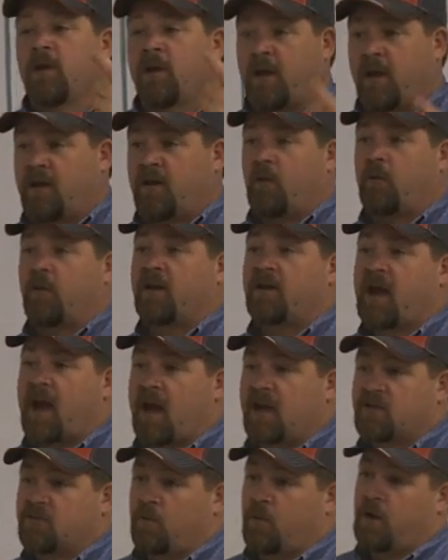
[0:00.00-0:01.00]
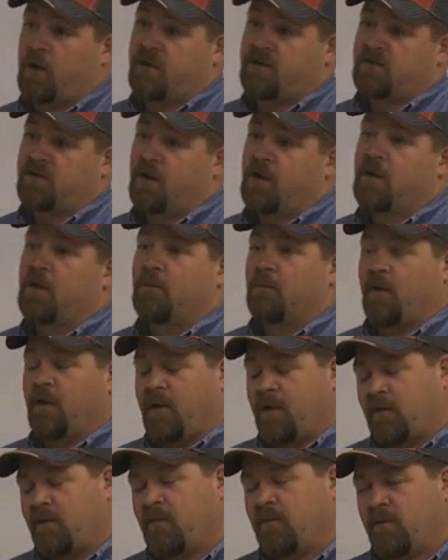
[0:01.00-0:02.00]
You get only taxed once.
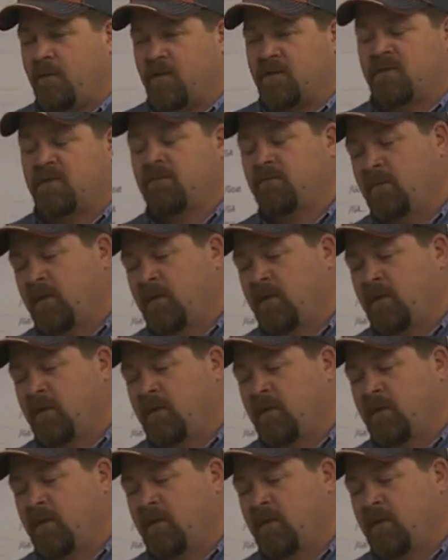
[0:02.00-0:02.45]
But there's